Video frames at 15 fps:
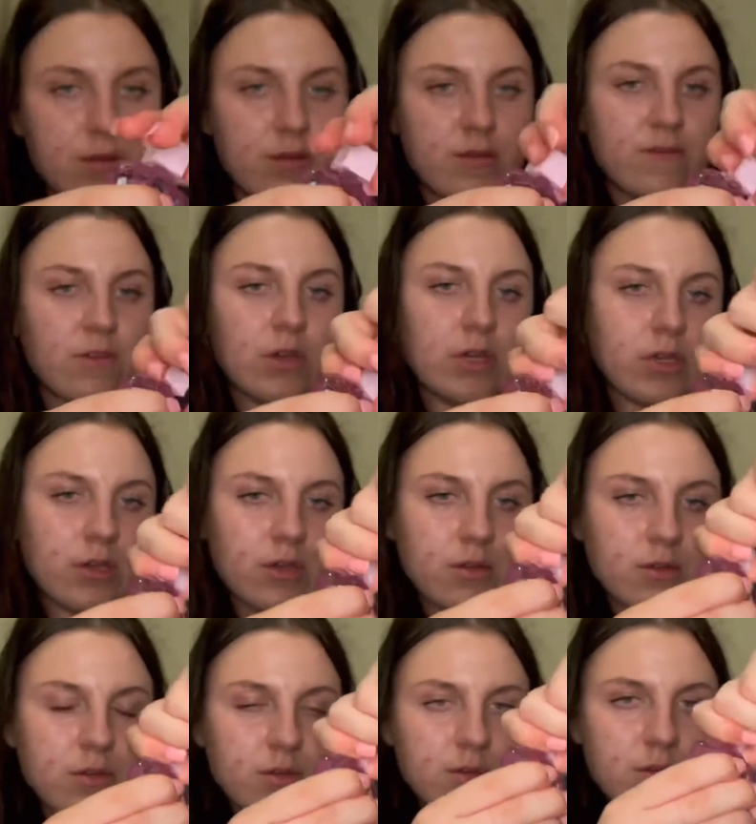Very cute.
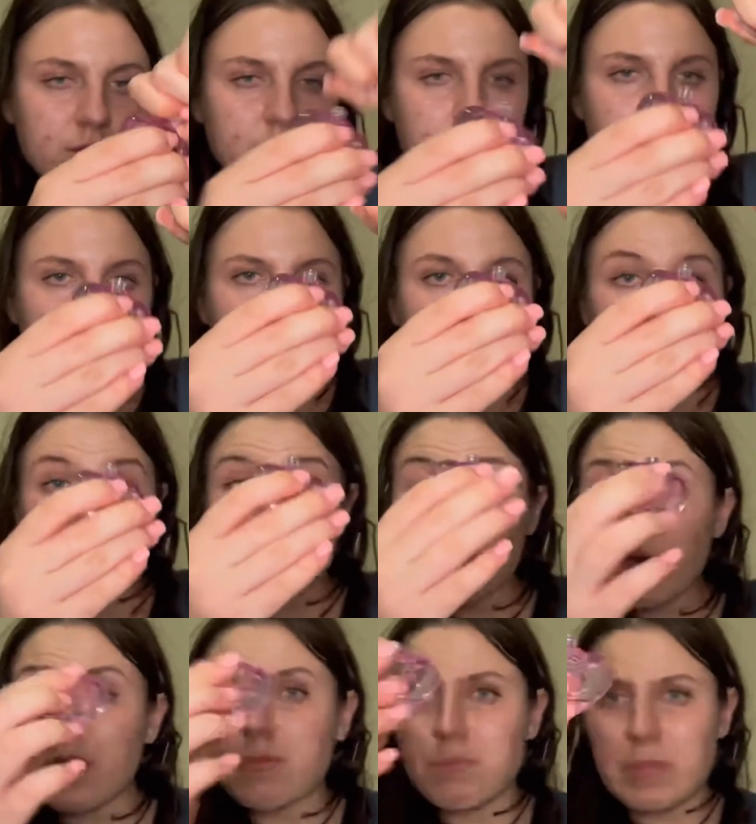These are
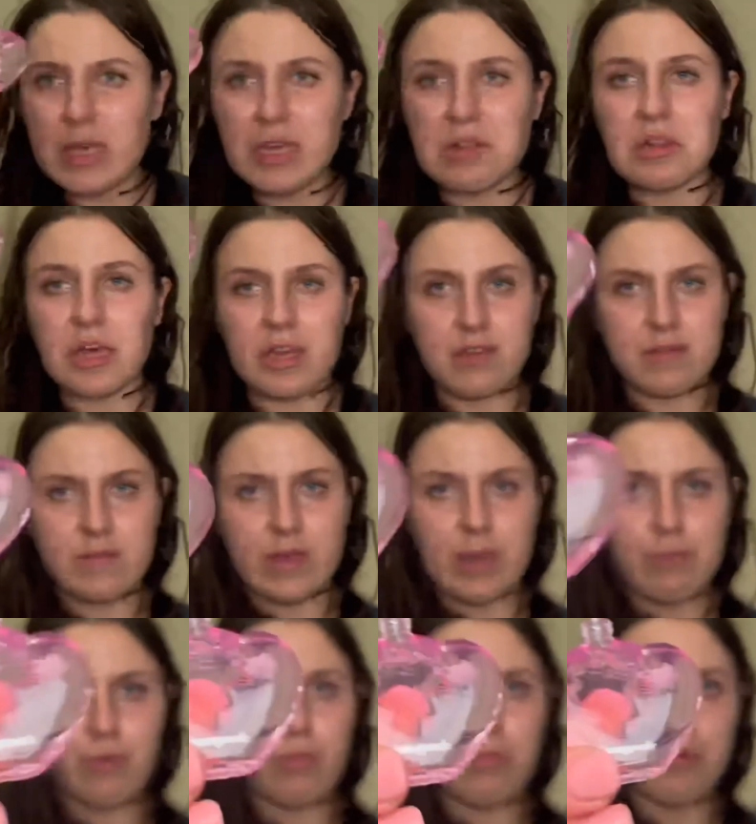quite big, like,
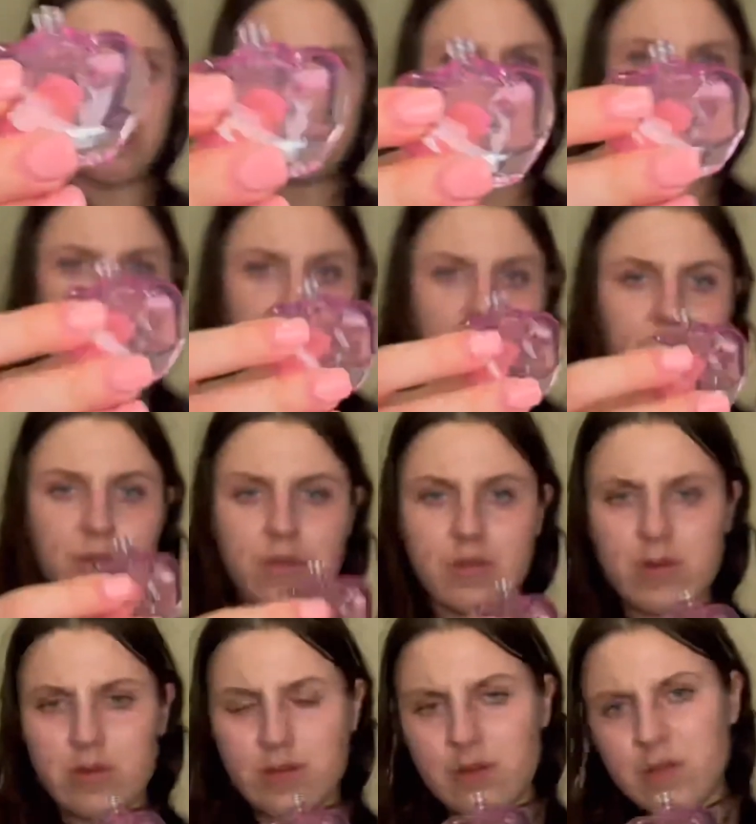sample bottles though.
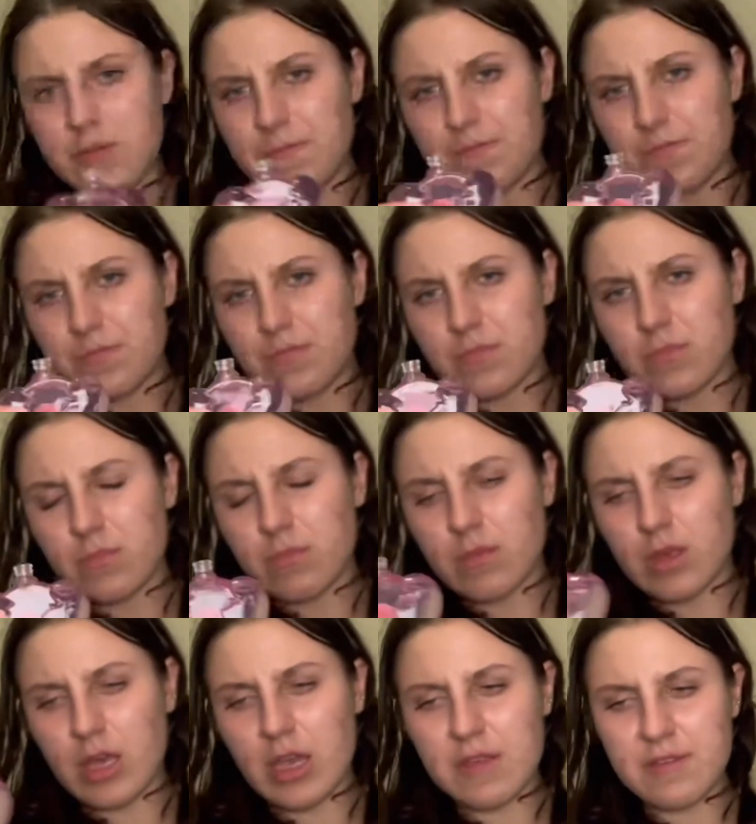
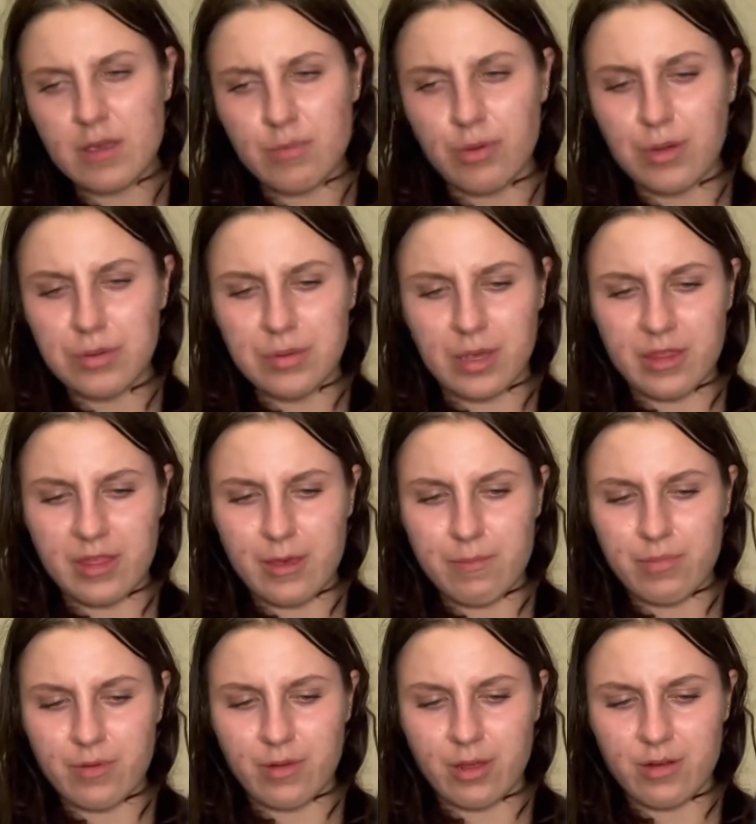I guess I appreciate that,
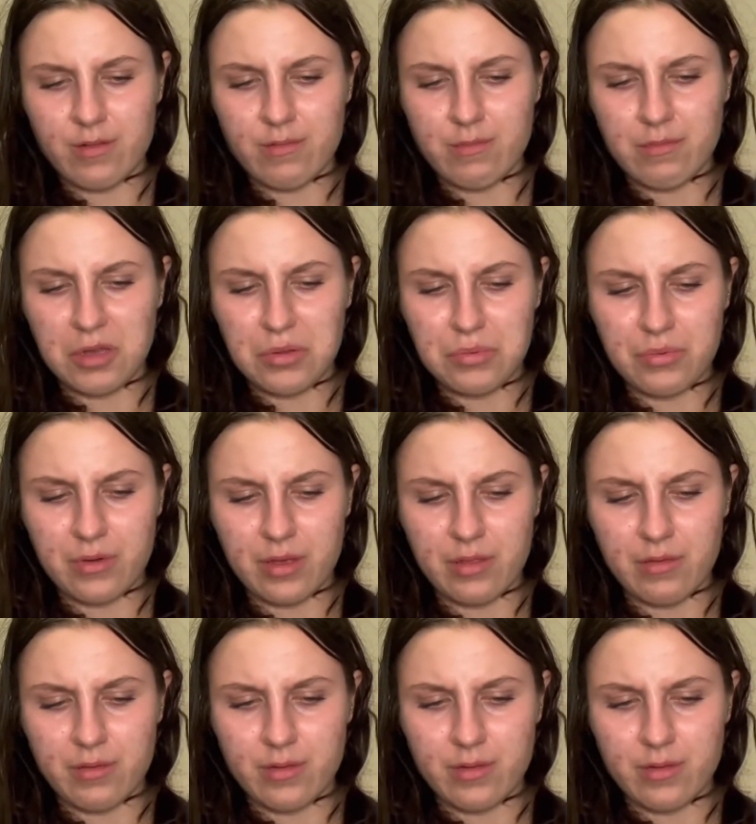but I'd much rather...